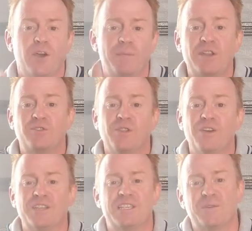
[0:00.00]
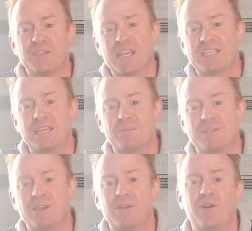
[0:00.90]
I'm Andrew Locke, see you on the next
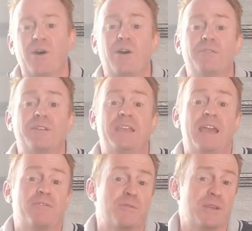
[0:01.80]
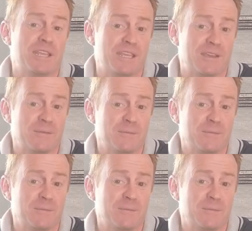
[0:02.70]
episode of Gaffer and Gear.